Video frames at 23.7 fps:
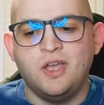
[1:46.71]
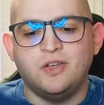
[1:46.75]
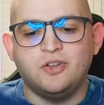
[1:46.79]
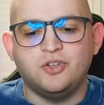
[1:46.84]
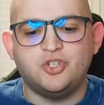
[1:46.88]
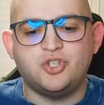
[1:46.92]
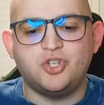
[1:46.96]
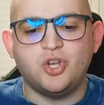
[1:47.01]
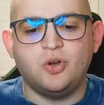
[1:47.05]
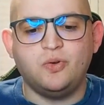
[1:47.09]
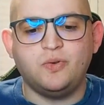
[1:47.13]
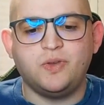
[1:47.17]

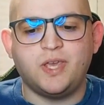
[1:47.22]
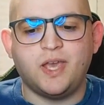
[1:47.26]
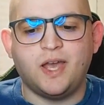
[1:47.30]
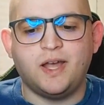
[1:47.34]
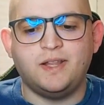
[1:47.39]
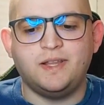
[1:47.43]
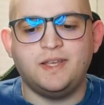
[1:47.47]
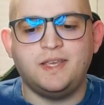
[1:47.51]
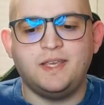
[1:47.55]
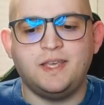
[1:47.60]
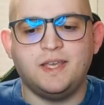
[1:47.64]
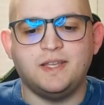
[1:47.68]
Joe
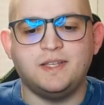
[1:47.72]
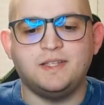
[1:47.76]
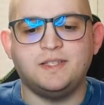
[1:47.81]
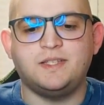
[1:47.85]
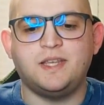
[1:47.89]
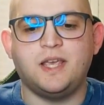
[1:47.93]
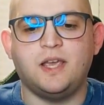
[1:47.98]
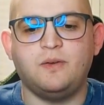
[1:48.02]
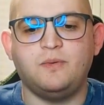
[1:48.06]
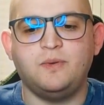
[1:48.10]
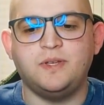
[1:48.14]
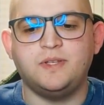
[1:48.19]
Kelly and
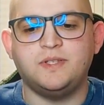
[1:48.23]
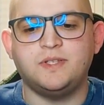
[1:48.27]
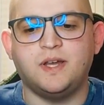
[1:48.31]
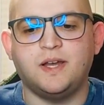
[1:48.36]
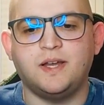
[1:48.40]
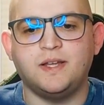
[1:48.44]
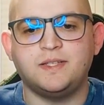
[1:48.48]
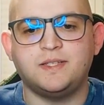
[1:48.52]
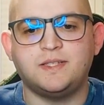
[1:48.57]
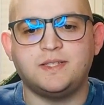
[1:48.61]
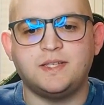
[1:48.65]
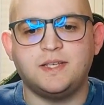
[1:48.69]
Terry
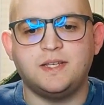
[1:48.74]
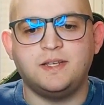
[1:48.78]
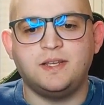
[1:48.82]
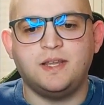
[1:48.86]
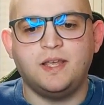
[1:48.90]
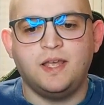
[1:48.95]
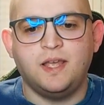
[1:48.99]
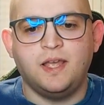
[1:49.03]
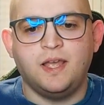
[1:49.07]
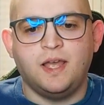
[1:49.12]
Dodson